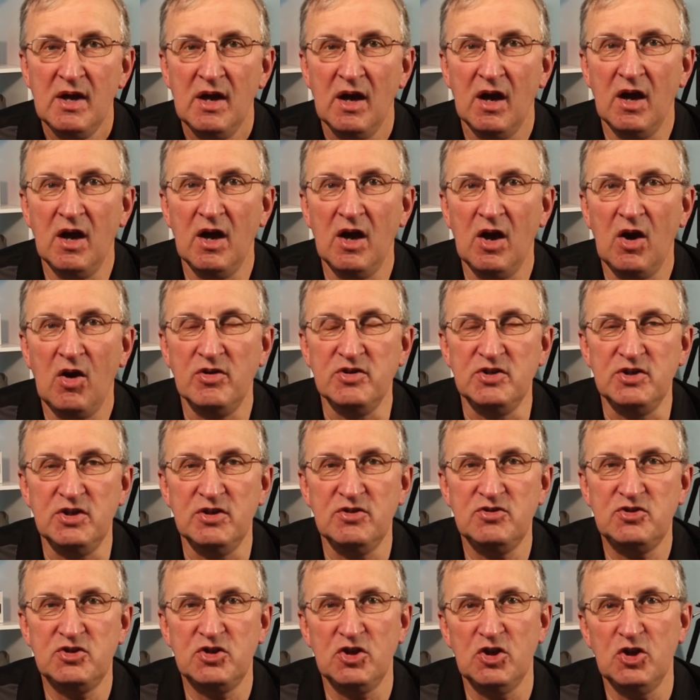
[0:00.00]
on
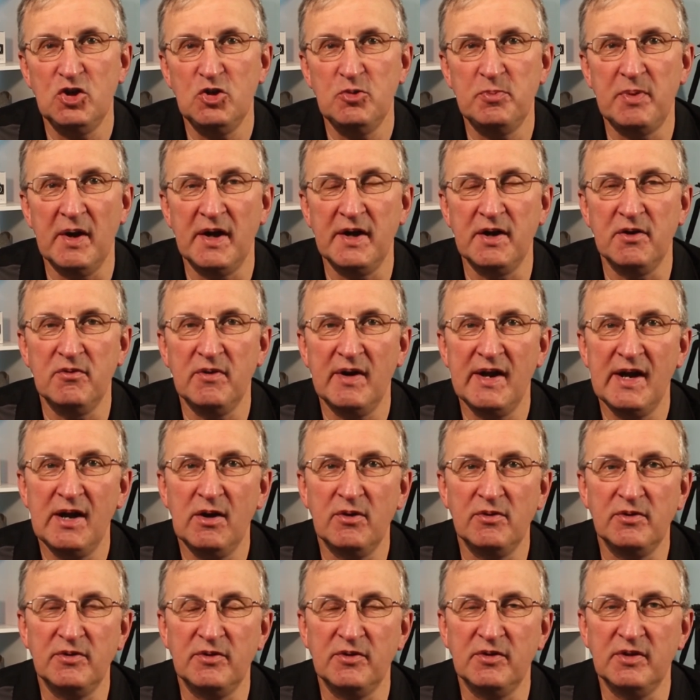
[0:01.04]
YouTube and
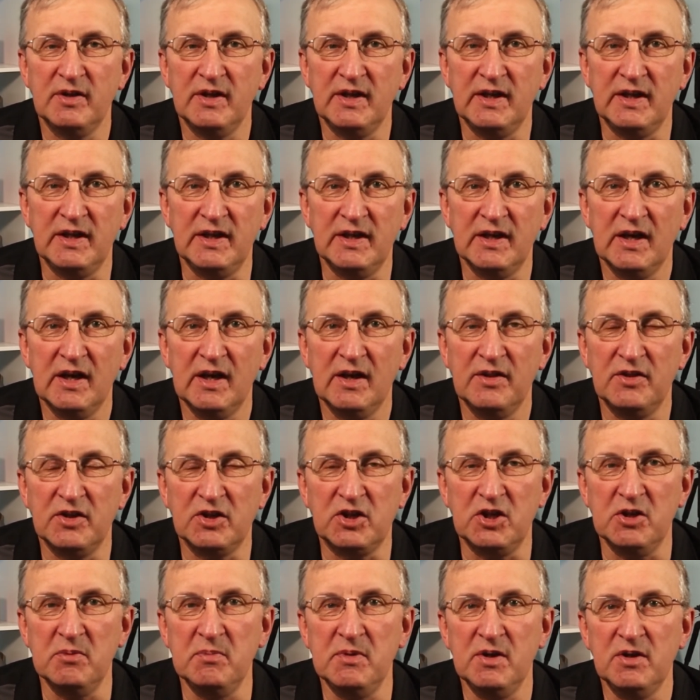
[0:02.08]
around the
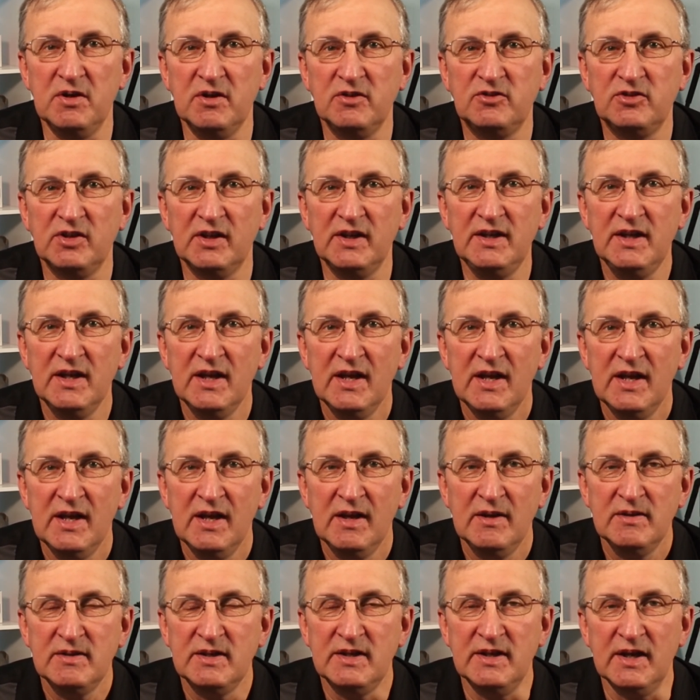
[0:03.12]
community.
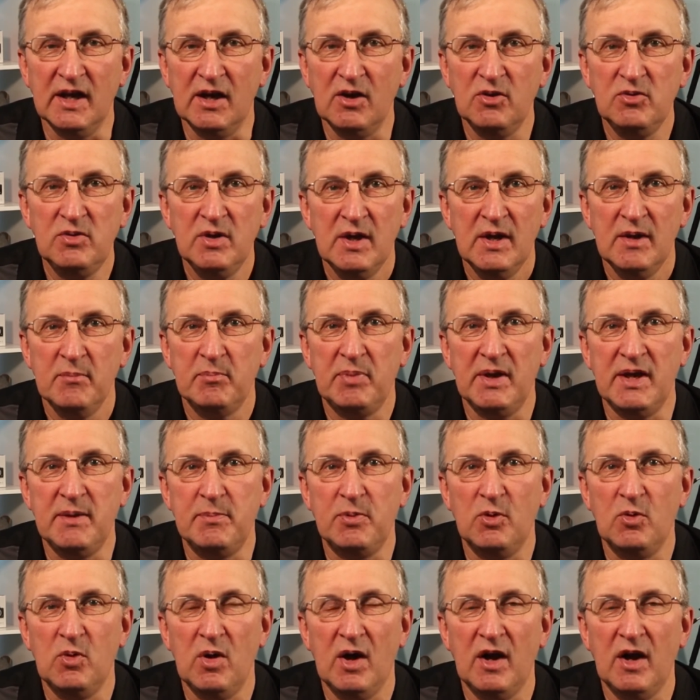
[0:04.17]
You know, people